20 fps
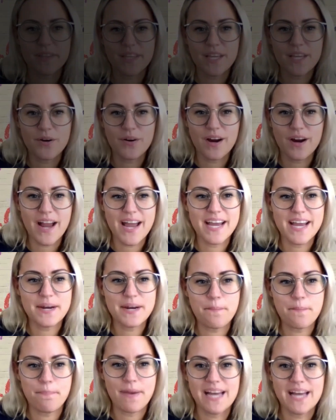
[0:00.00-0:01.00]
Lior
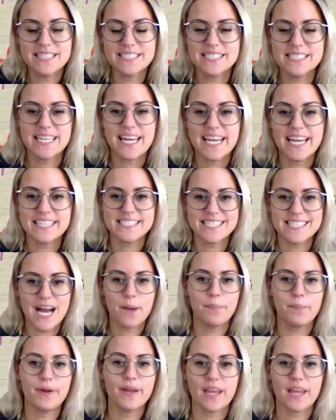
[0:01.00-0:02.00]
and Ben. Today's
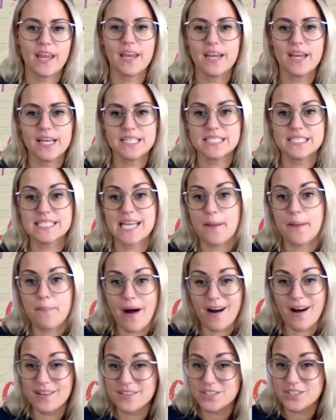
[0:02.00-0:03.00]
topic is
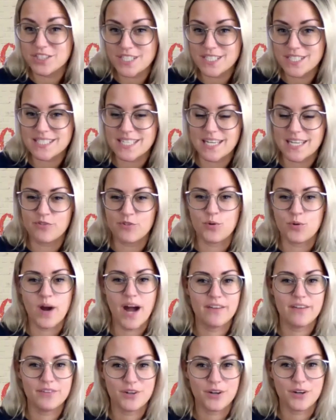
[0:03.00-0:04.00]
typologies, and if you
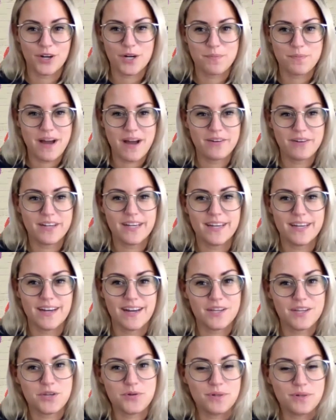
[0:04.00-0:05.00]
haven't heard about it,
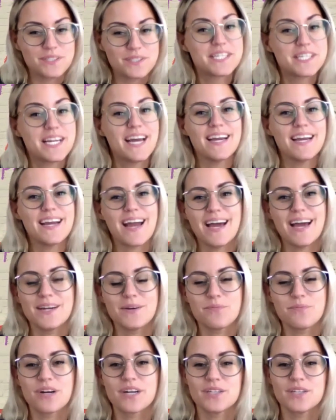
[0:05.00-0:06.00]
you will today.
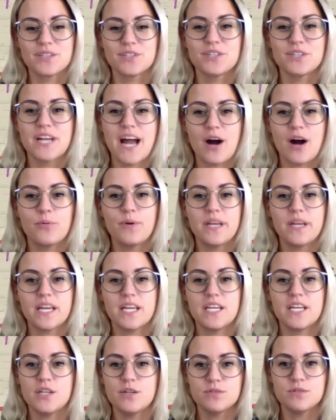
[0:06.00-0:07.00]
And we're going to learn how we
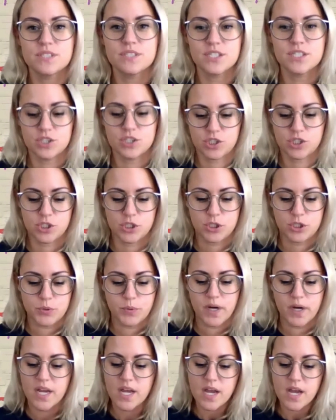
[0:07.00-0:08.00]
can use it
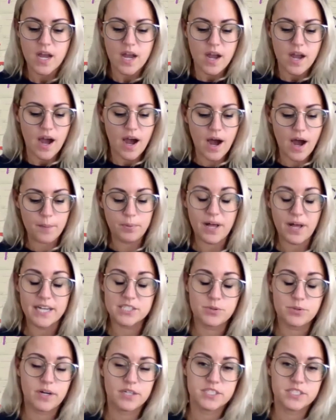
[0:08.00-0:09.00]
to apply
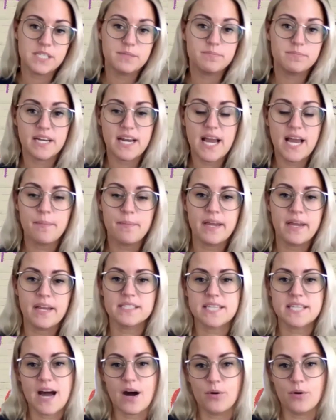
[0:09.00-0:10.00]
to our team dynamics,
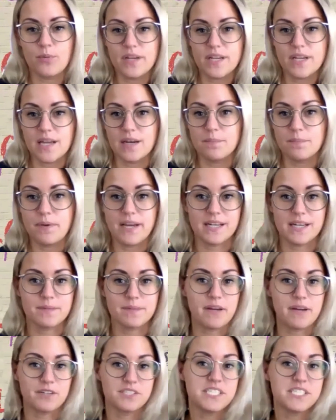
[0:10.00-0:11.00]
how we can pick
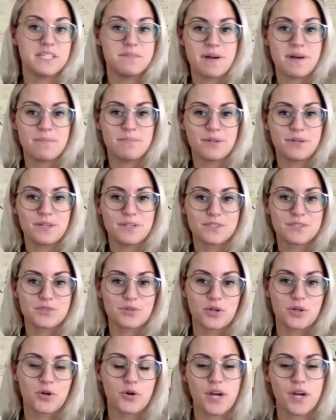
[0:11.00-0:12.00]
better team members
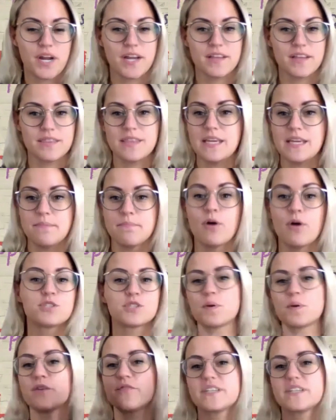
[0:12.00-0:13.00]
or create the most
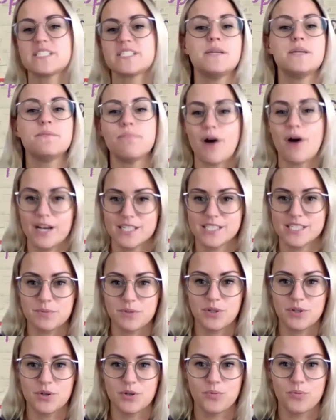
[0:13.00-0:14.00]
perfect team
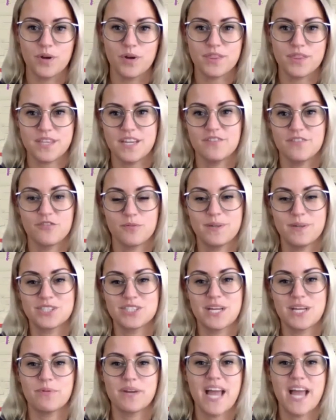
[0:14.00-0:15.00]
possible with the information
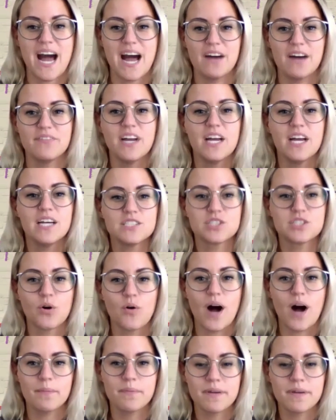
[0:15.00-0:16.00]
that we have. So
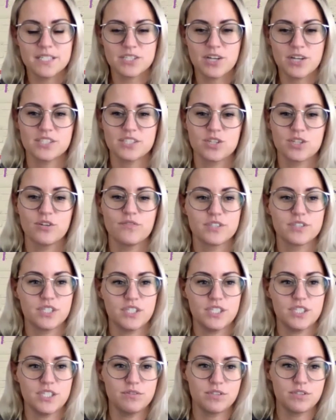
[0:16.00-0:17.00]
I'm going to toss it over to
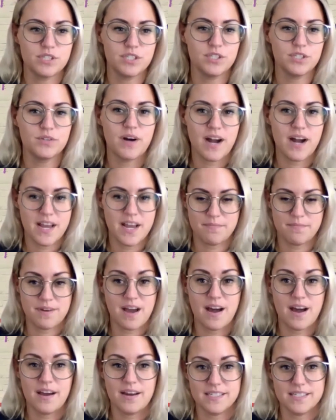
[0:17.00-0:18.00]
you two. I am
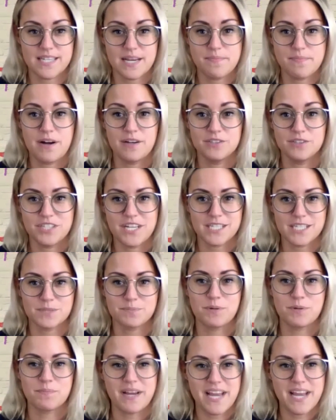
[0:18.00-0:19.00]
not a typology
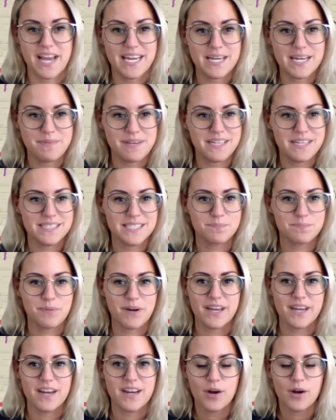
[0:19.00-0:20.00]
expert by any means,
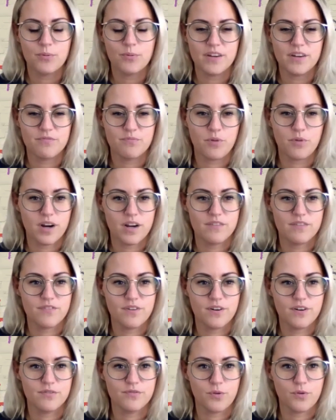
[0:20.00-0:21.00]
but we have more
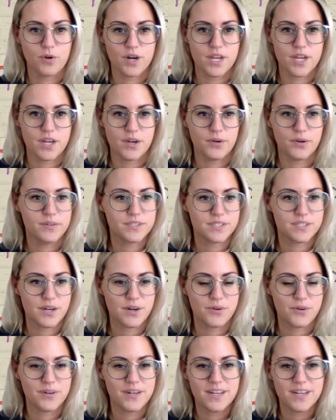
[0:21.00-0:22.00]
info for you.
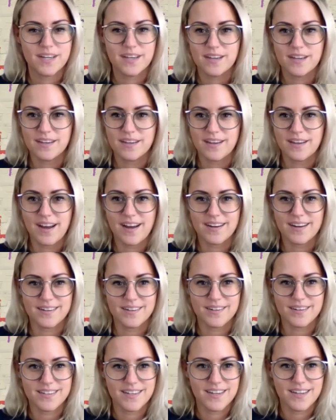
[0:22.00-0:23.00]
So yeah,
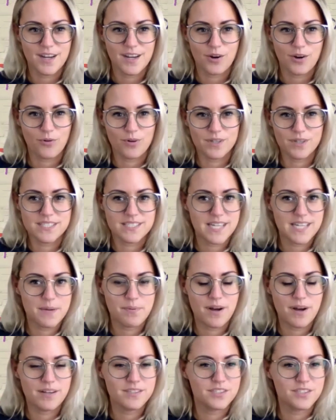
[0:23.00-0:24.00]
what's
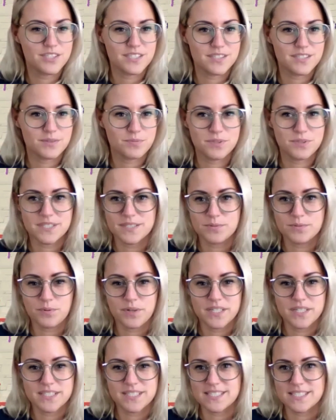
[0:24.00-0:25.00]
typologies? What
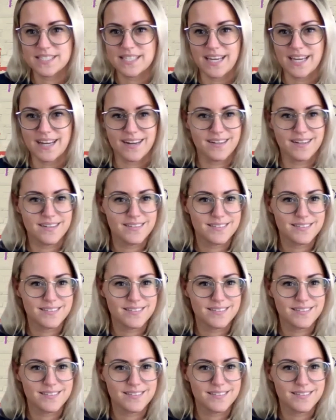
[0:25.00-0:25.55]
is this thing?